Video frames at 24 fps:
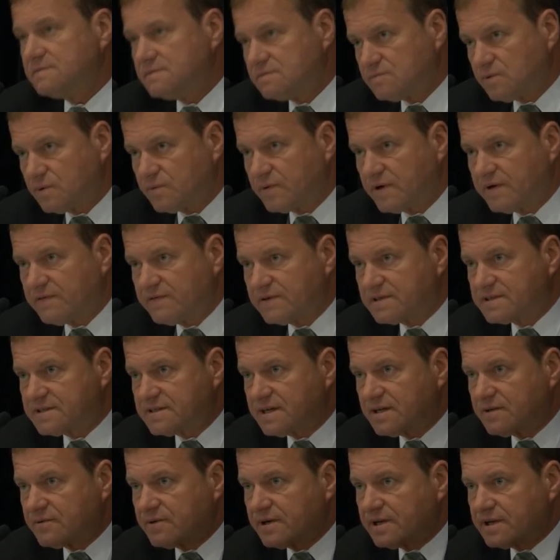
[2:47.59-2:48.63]
one way of
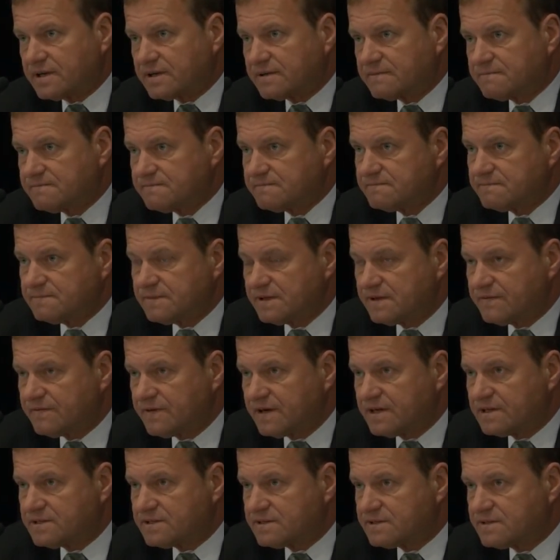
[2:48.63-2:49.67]
accelerating
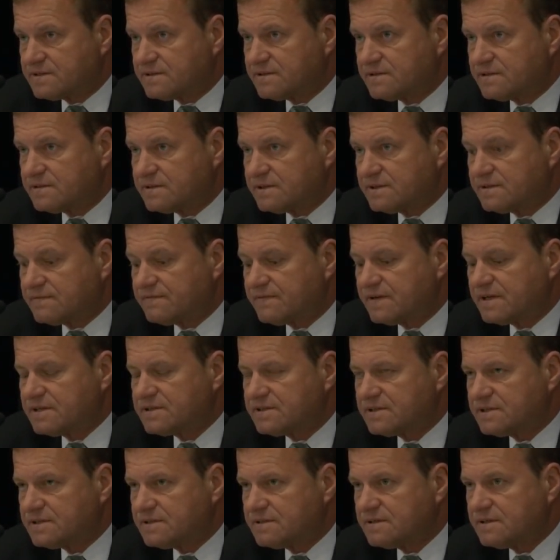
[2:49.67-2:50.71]
innovation or
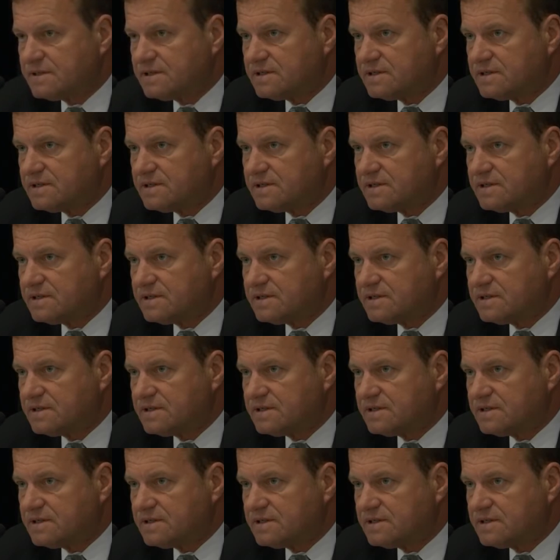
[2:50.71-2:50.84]
invention